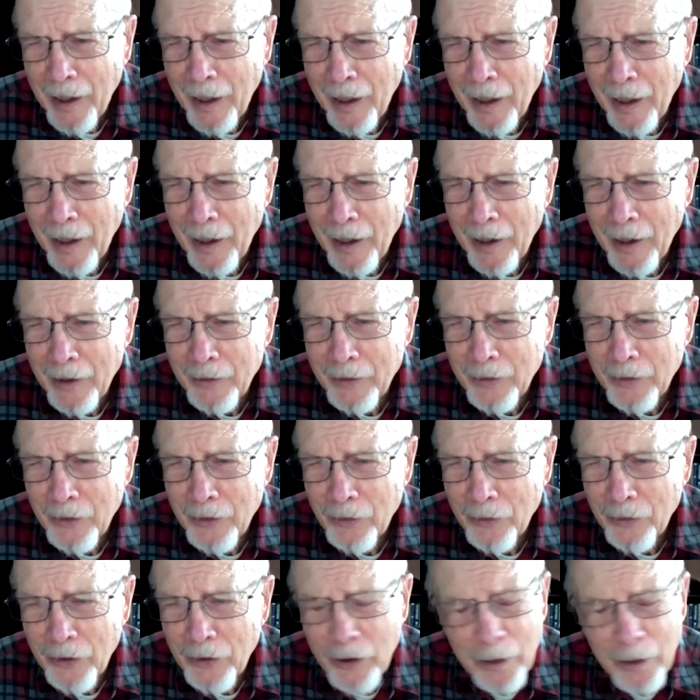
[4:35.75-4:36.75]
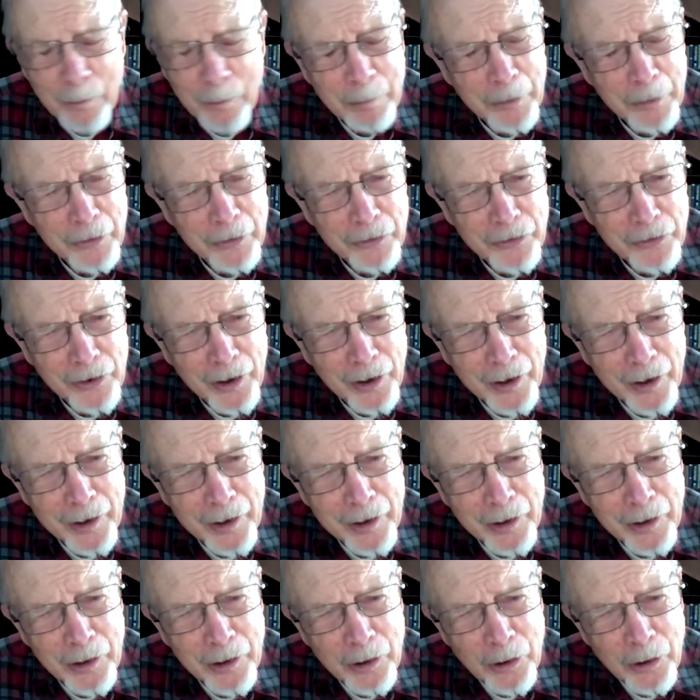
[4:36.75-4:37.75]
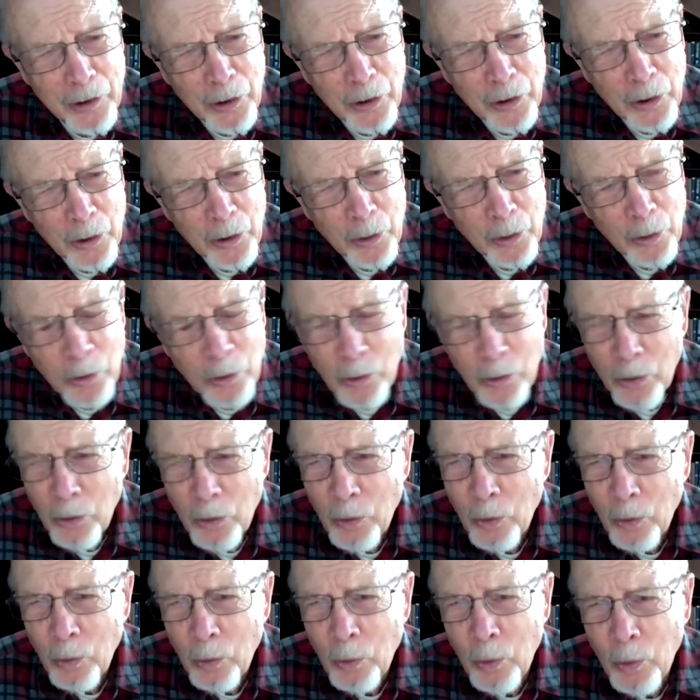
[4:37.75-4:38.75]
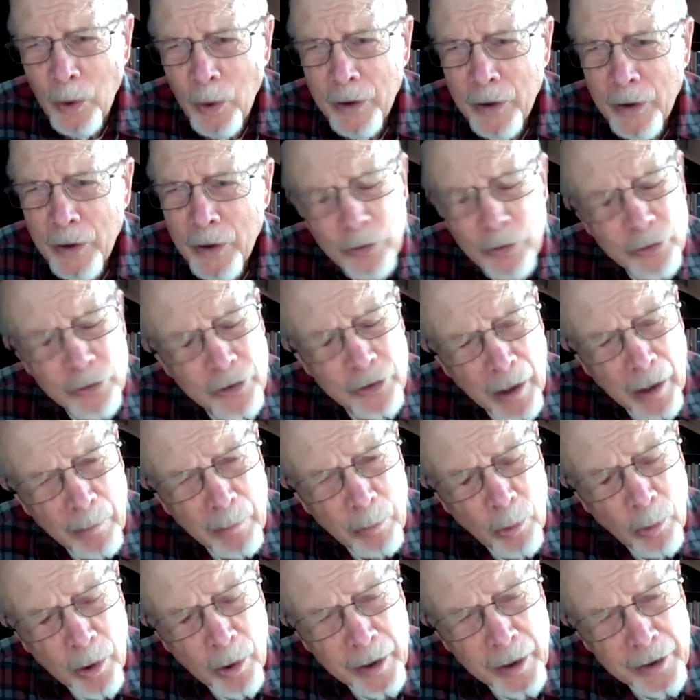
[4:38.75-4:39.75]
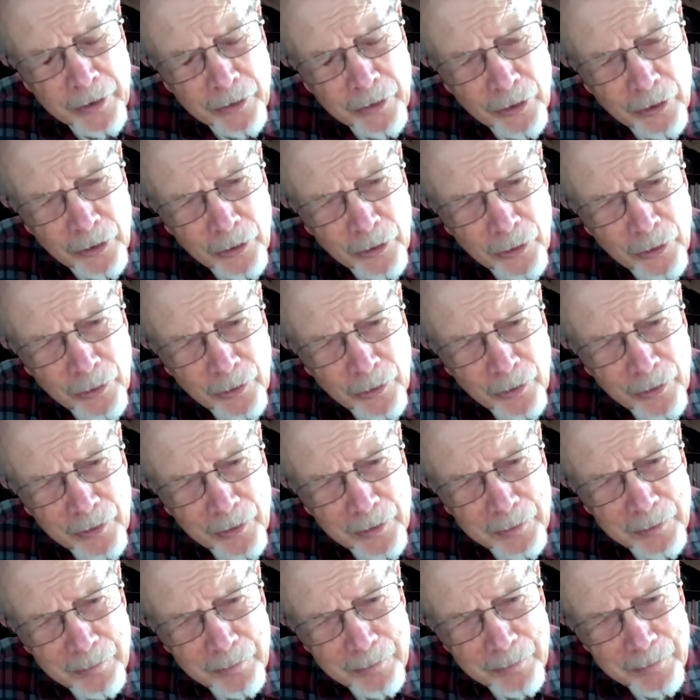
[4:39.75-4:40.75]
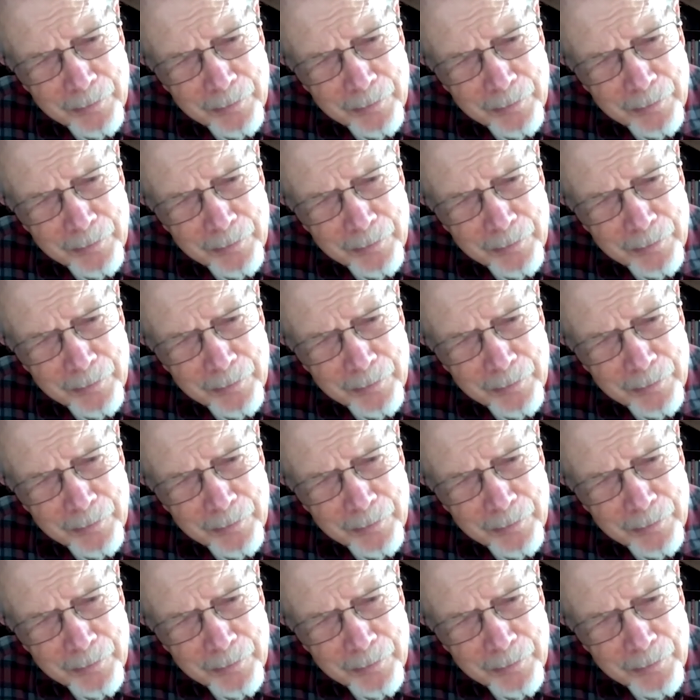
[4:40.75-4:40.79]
And the therapist said, when you stop wanting to learn.